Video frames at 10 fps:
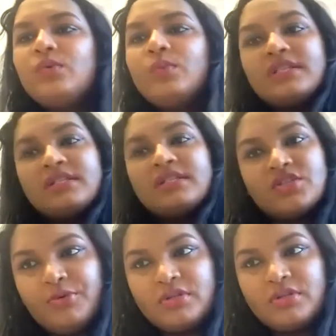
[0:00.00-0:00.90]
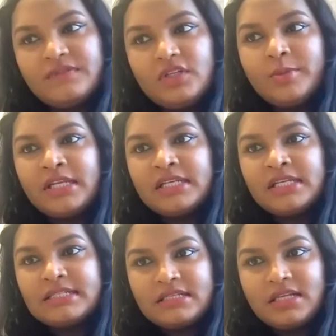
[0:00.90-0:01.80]
where such reports are
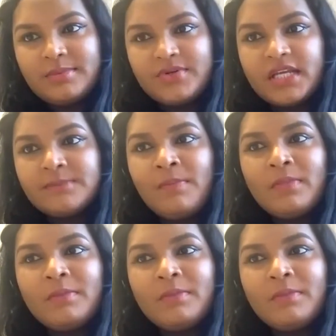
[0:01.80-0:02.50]
voluminous, a summary.